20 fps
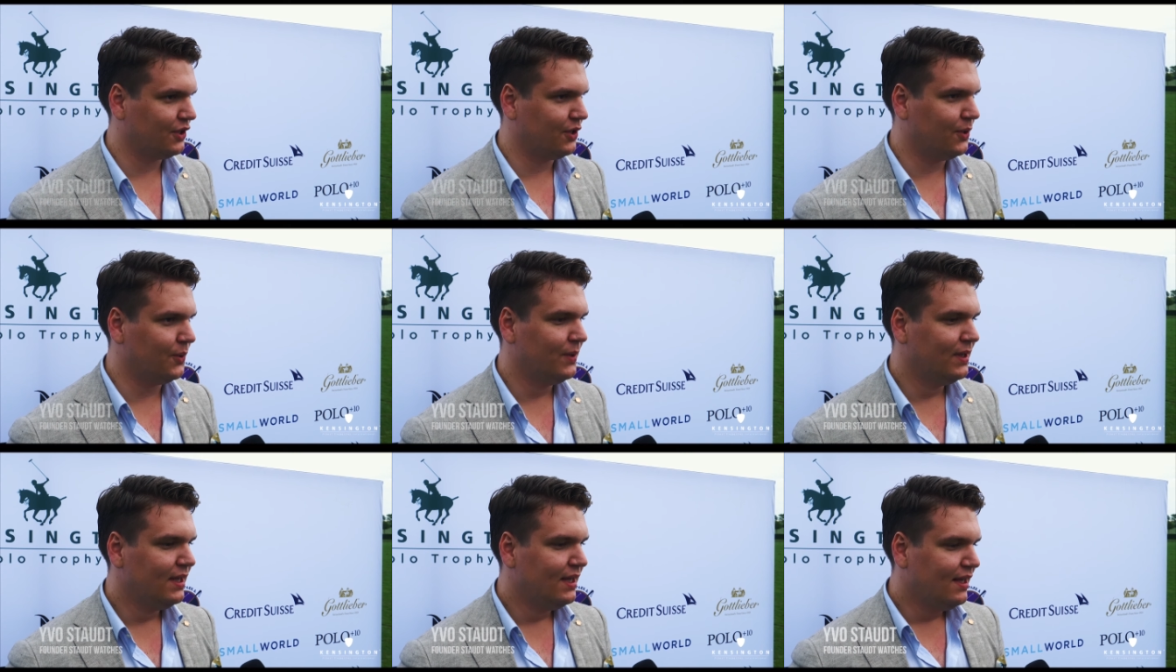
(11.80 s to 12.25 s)

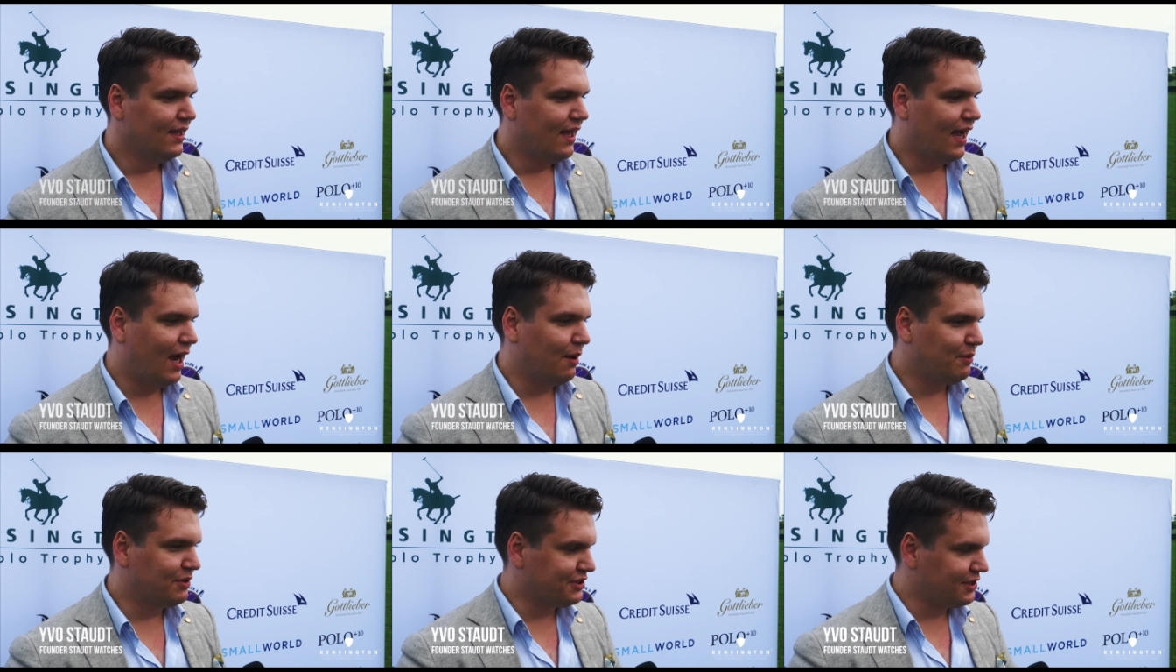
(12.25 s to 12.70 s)
So
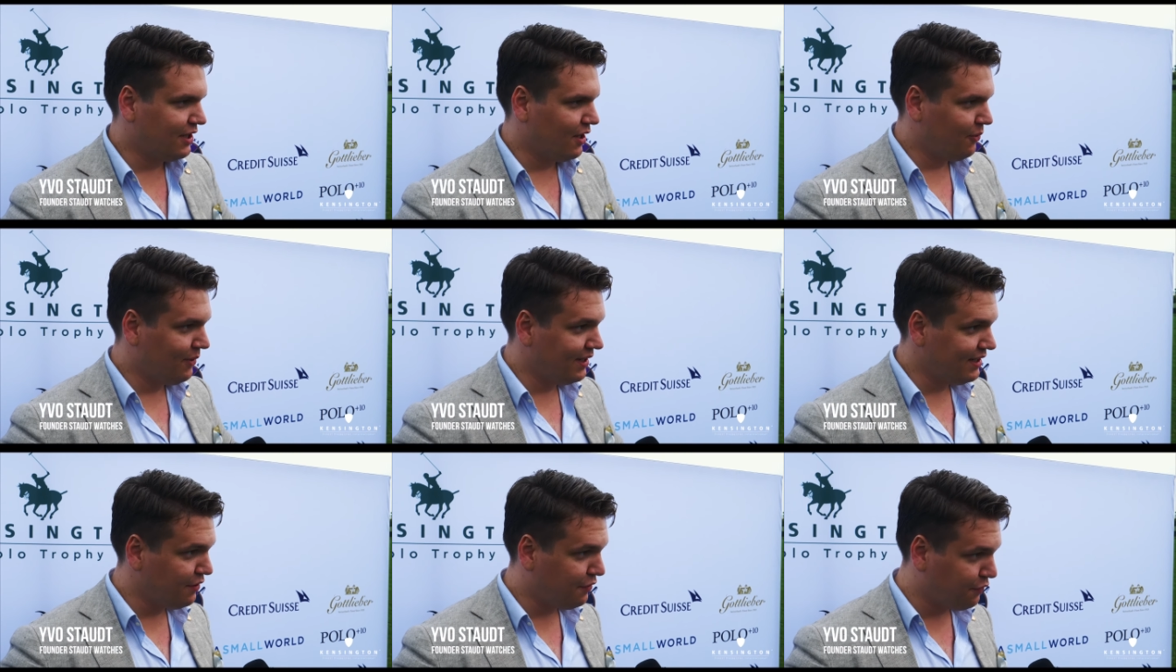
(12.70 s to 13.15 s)
I was
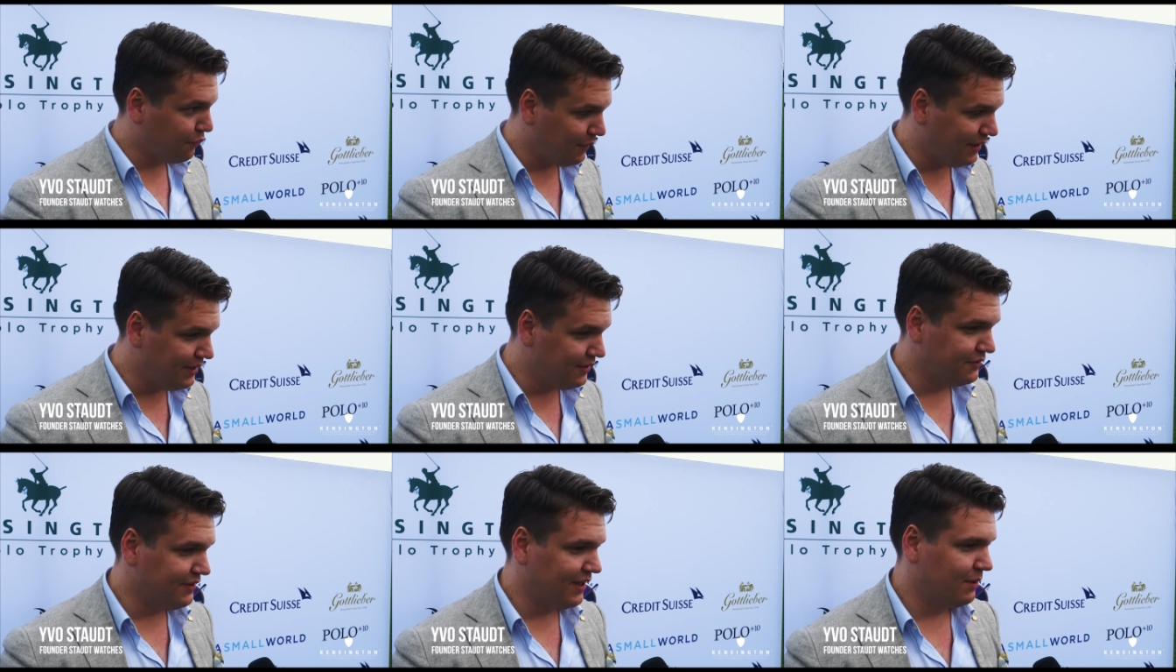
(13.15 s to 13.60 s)
already
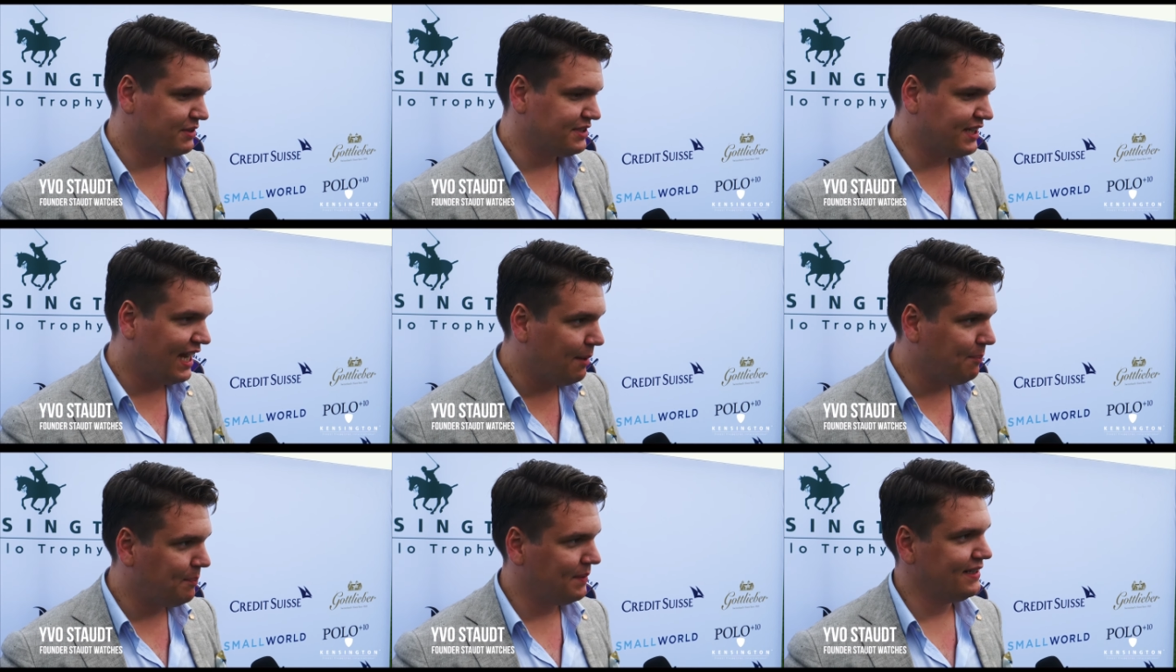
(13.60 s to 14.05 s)
thrilled and
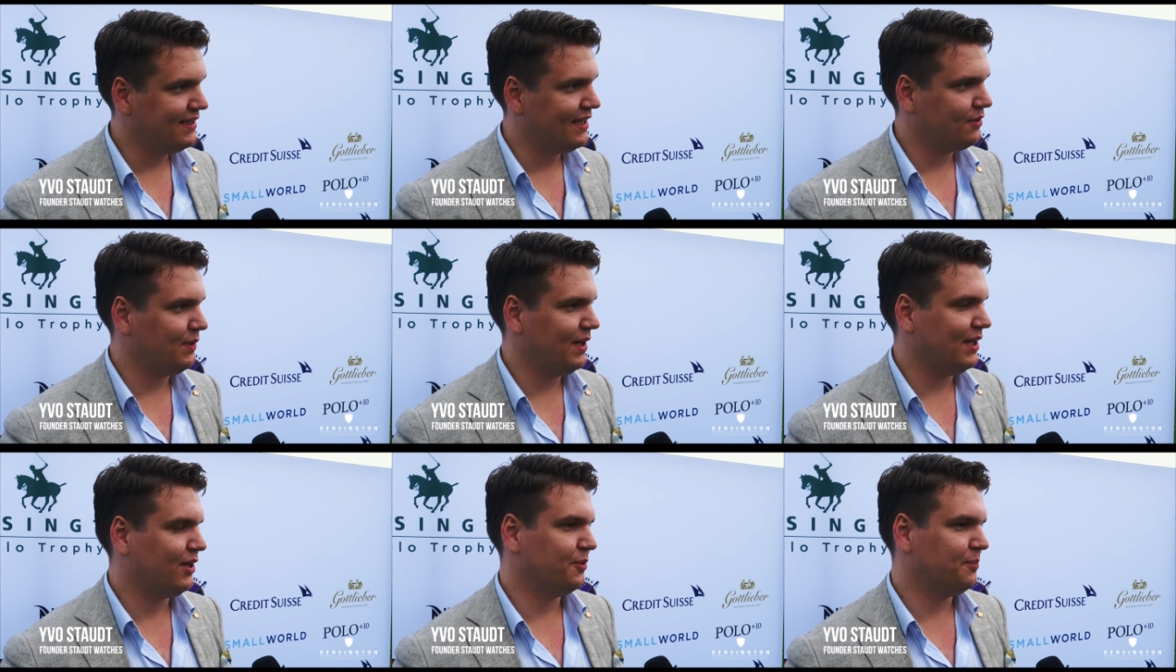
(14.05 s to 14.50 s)
was happy
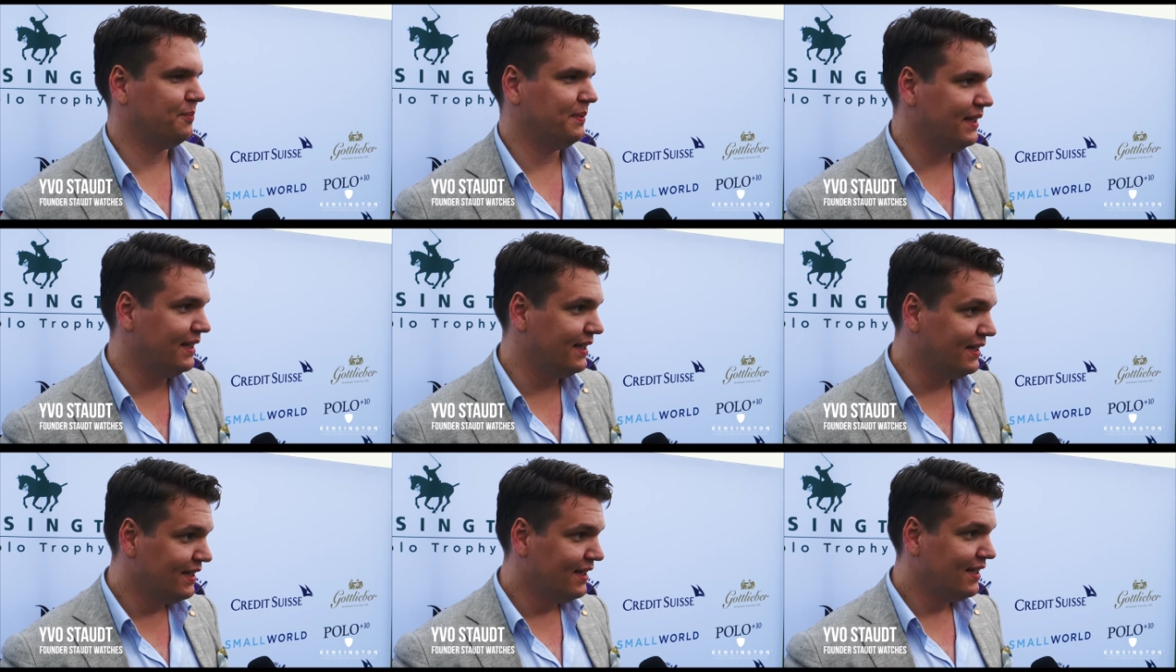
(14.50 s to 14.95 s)
that we could
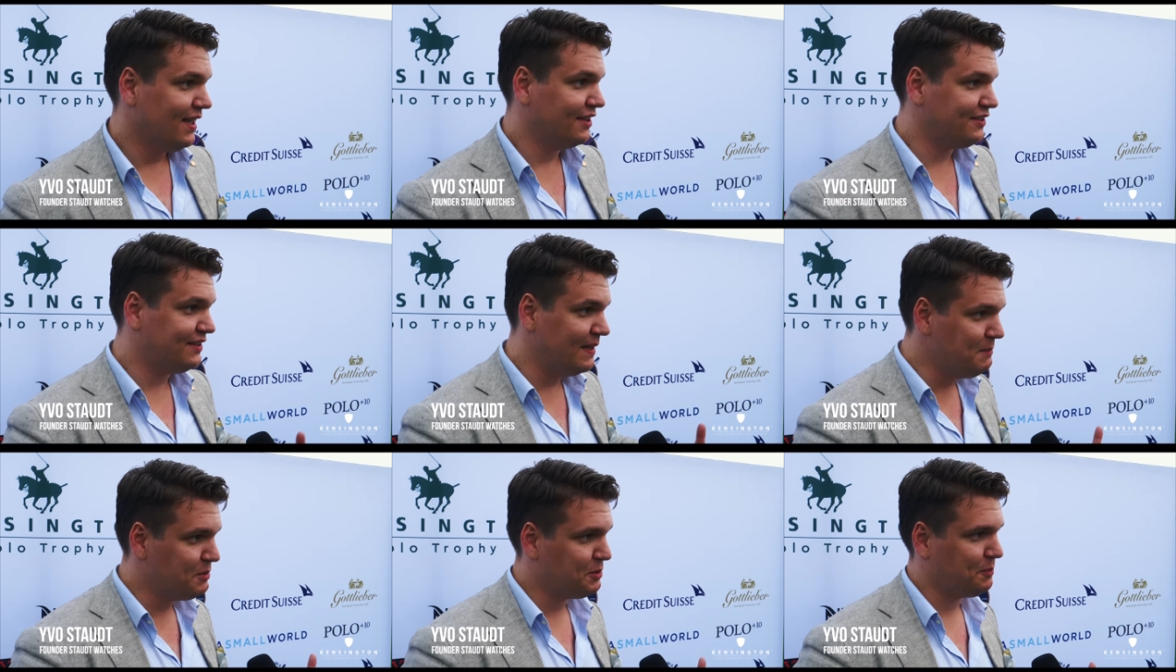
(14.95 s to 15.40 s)
be
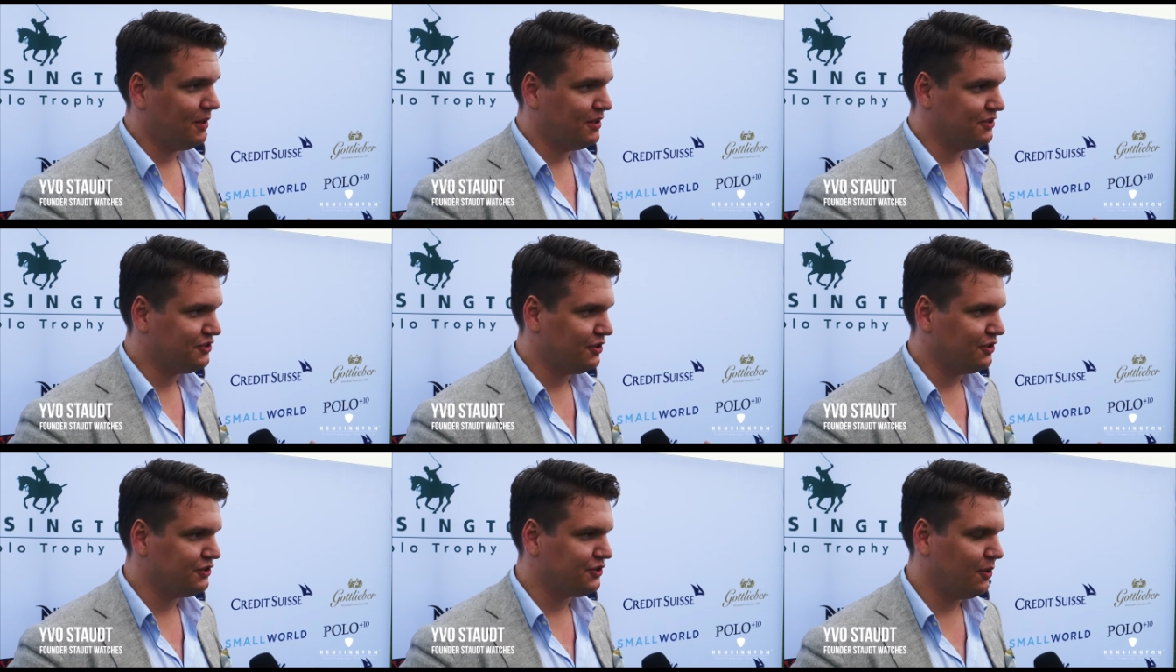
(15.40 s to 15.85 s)
a team
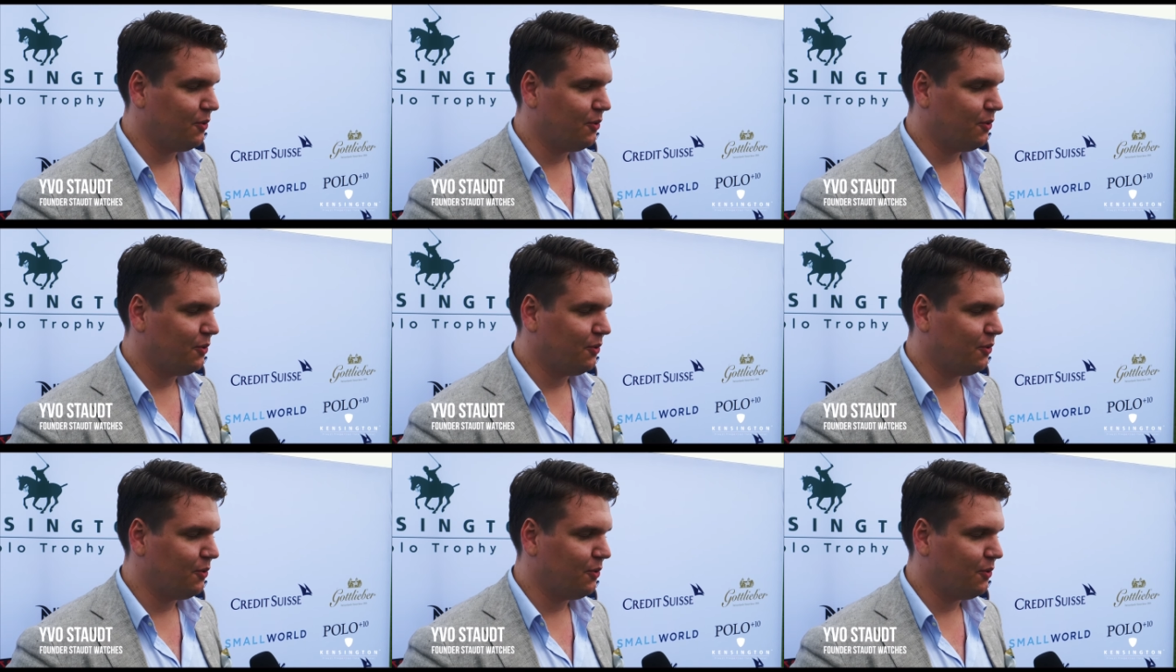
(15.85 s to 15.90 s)
sponsor.